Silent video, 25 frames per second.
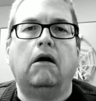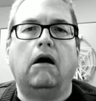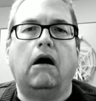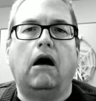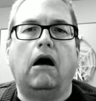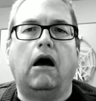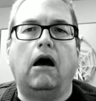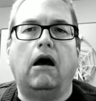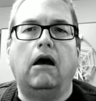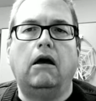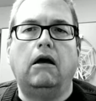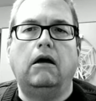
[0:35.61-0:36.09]

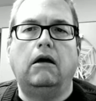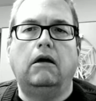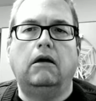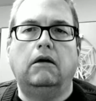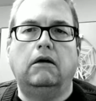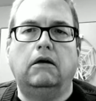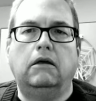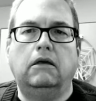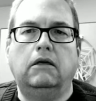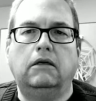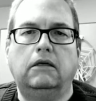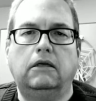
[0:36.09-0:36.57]
uh,
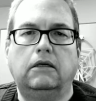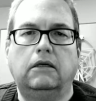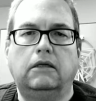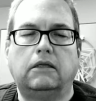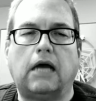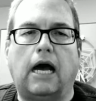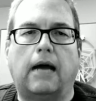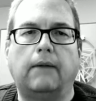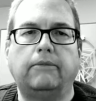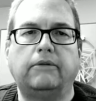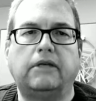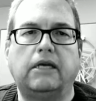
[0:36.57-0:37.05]

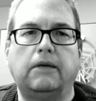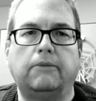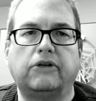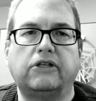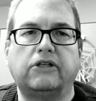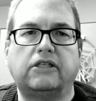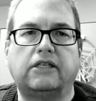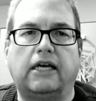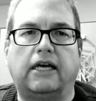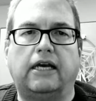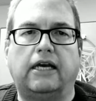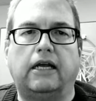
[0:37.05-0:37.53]
top
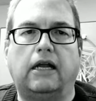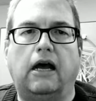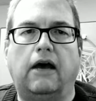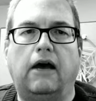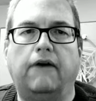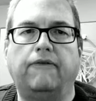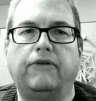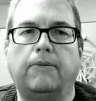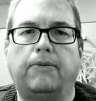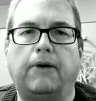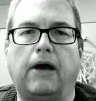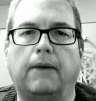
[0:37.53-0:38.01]
10%
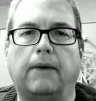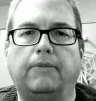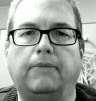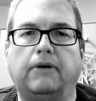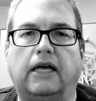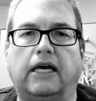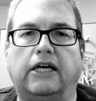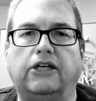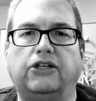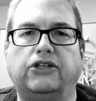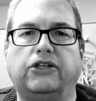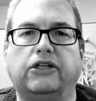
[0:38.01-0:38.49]
of the
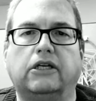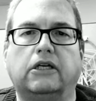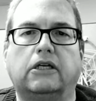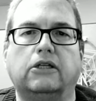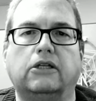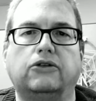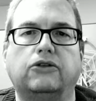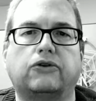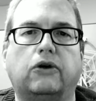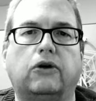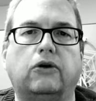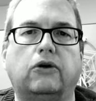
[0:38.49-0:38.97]
population
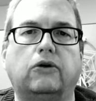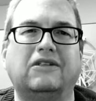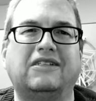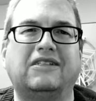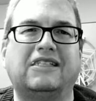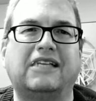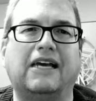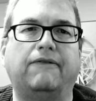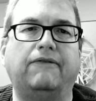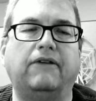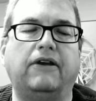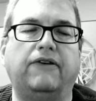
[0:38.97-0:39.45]
controlled
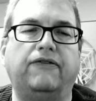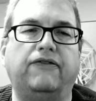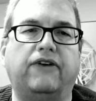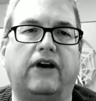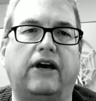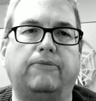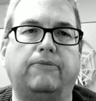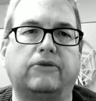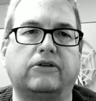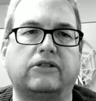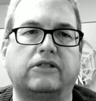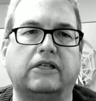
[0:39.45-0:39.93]

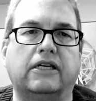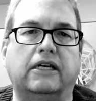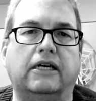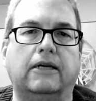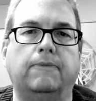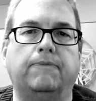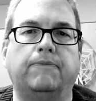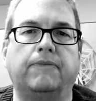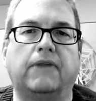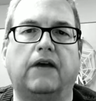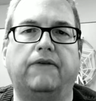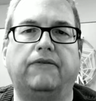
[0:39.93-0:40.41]
75%
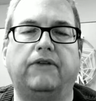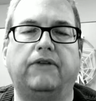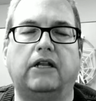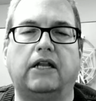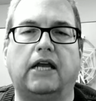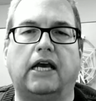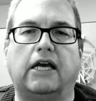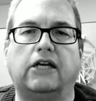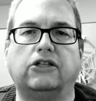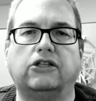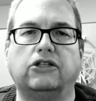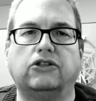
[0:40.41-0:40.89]
of the
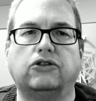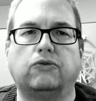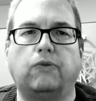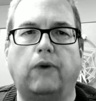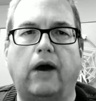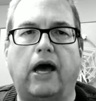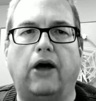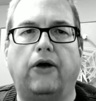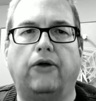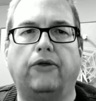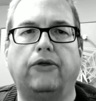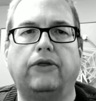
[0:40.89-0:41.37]
nation's
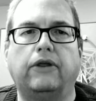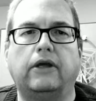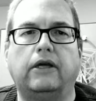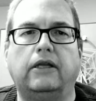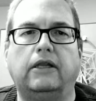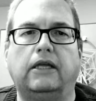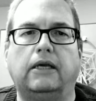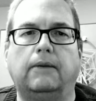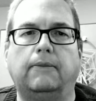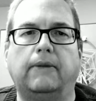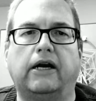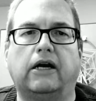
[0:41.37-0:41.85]
wealth in
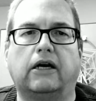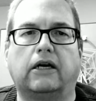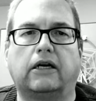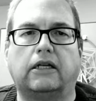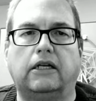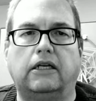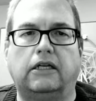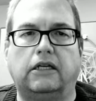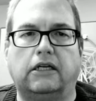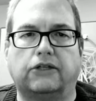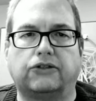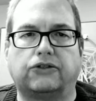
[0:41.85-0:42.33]
the American
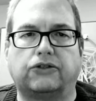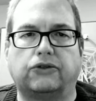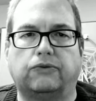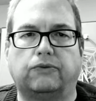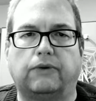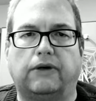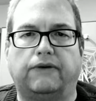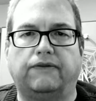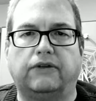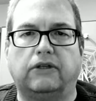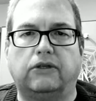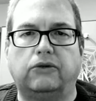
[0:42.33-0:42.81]
Industrial
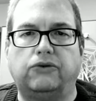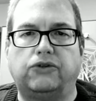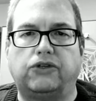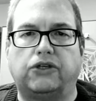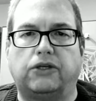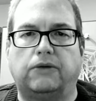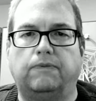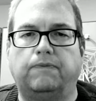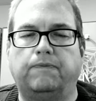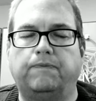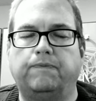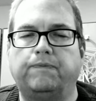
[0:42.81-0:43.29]

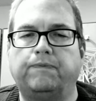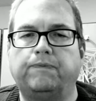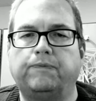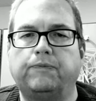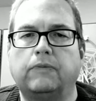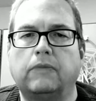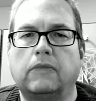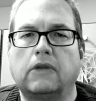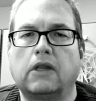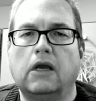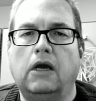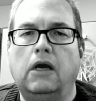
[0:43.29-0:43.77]
Revolution.
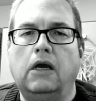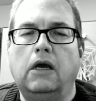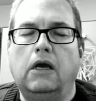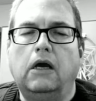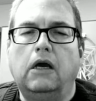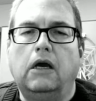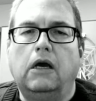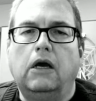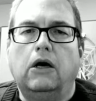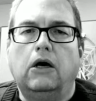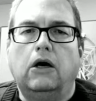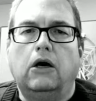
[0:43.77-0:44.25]

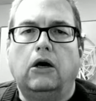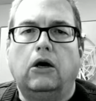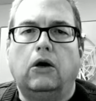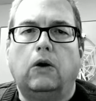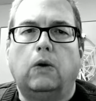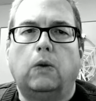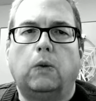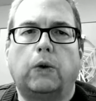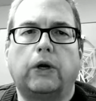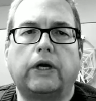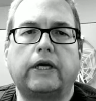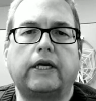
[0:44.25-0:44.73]

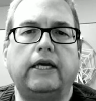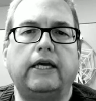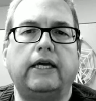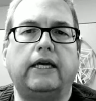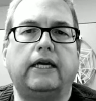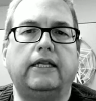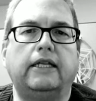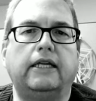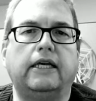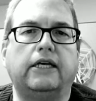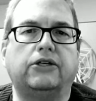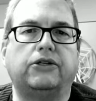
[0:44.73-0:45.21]
Working
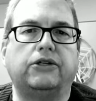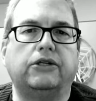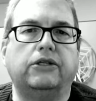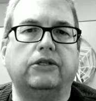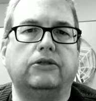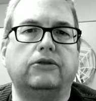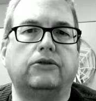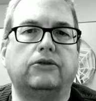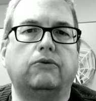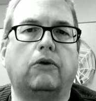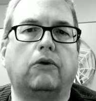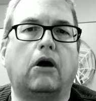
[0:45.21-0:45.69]

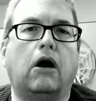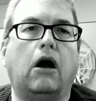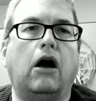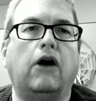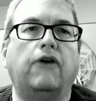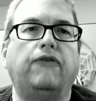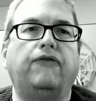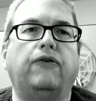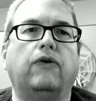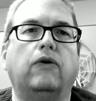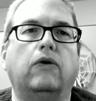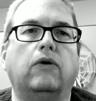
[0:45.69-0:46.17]
conditions were
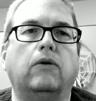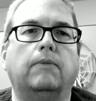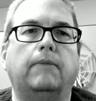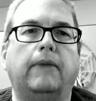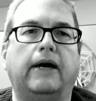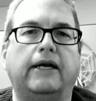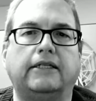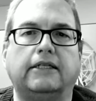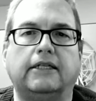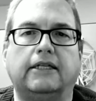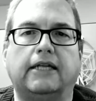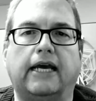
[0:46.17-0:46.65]
awful by
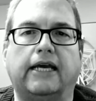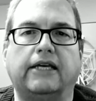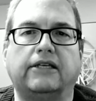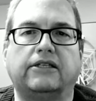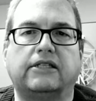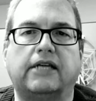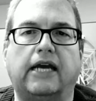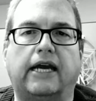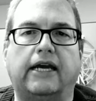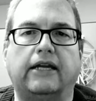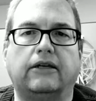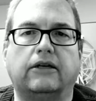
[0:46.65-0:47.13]
today's
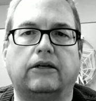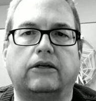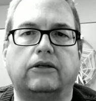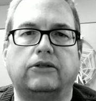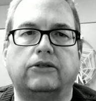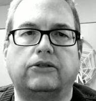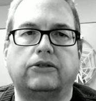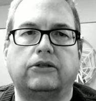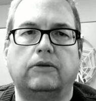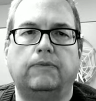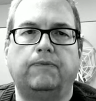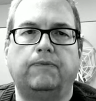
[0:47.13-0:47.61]

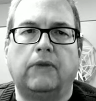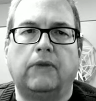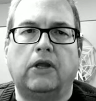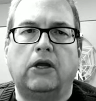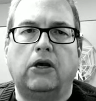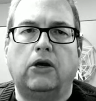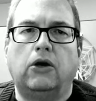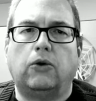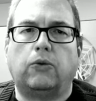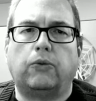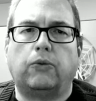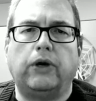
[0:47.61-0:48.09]
standards.
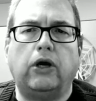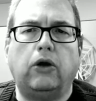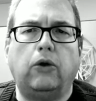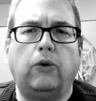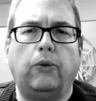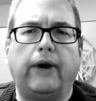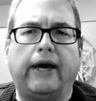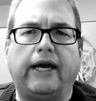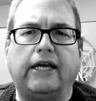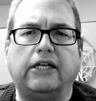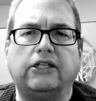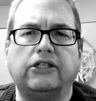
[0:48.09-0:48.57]
Real
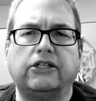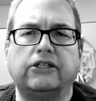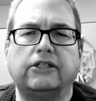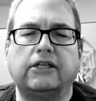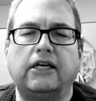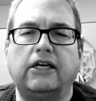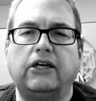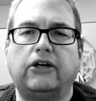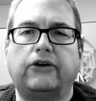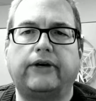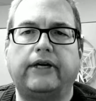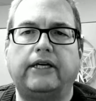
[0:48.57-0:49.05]
wages
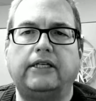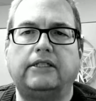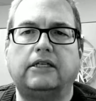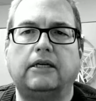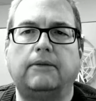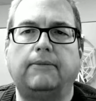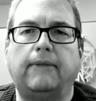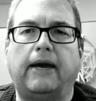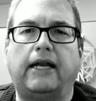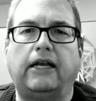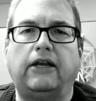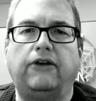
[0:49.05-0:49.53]
increased in
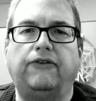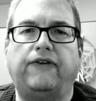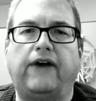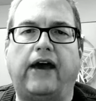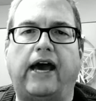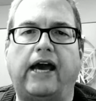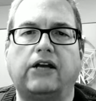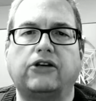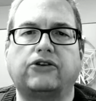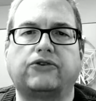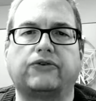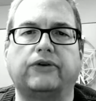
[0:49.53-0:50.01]

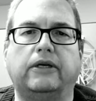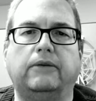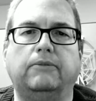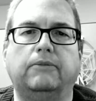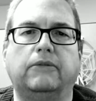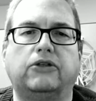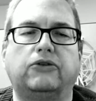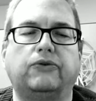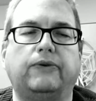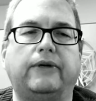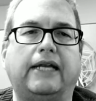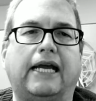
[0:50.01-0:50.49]
manufacturing
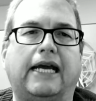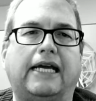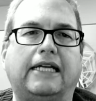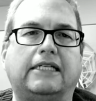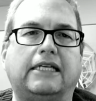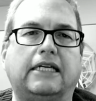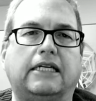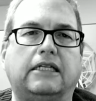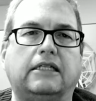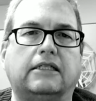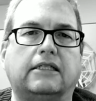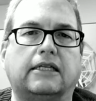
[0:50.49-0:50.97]
between
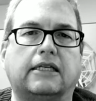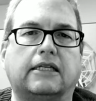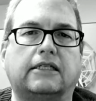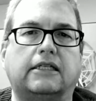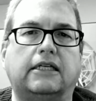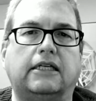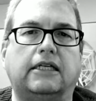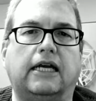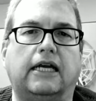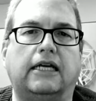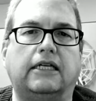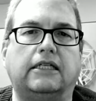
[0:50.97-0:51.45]
1860
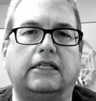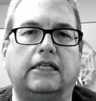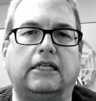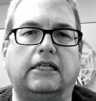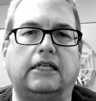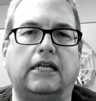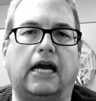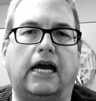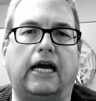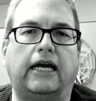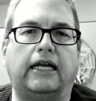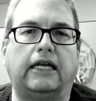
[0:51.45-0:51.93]
and
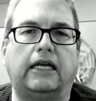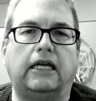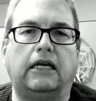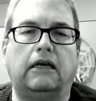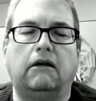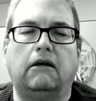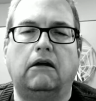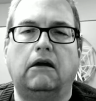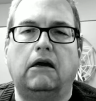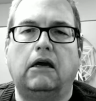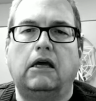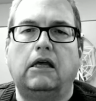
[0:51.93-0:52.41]
1890.
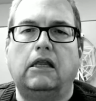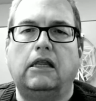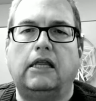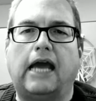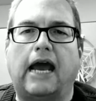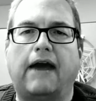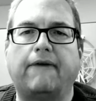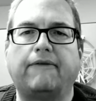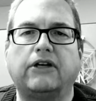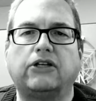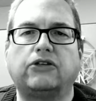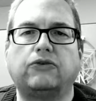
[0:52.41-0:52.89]
The
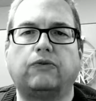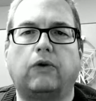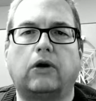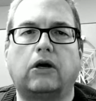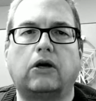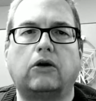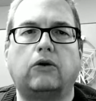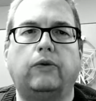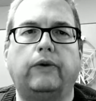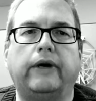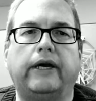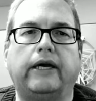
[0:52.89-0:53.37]
average
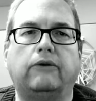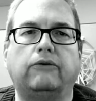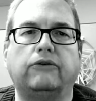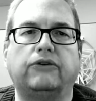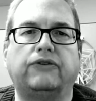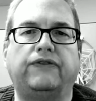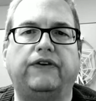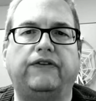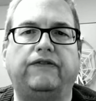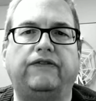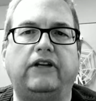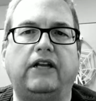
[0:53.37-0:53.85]
work week was
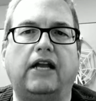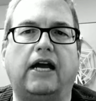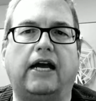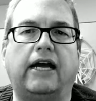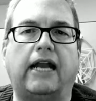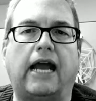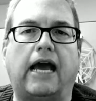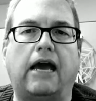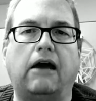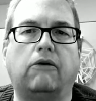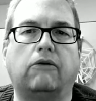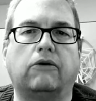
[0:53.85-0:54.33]
59
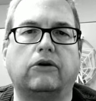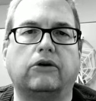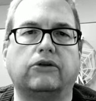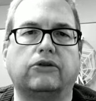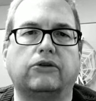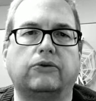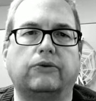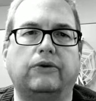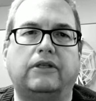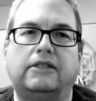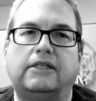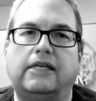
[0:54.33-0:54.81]
hours,
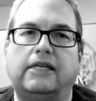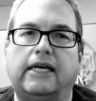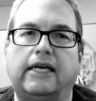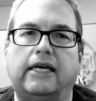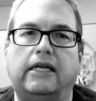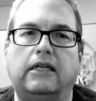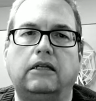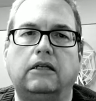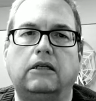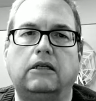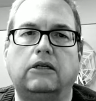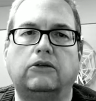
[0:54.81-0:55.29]
with
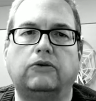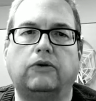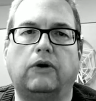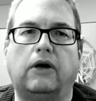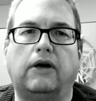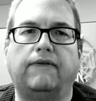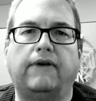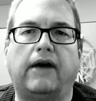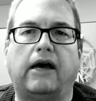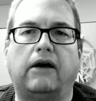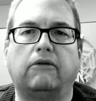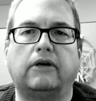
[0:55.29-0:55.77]
10 to
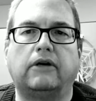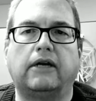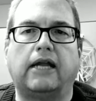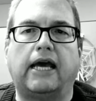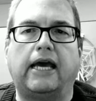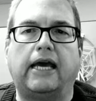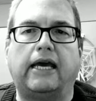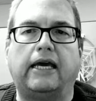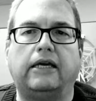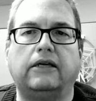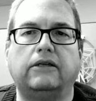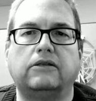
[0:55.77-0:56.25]
12-hour
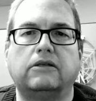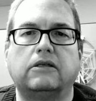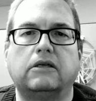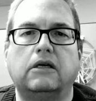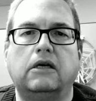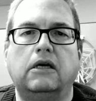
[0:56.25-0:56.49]
days.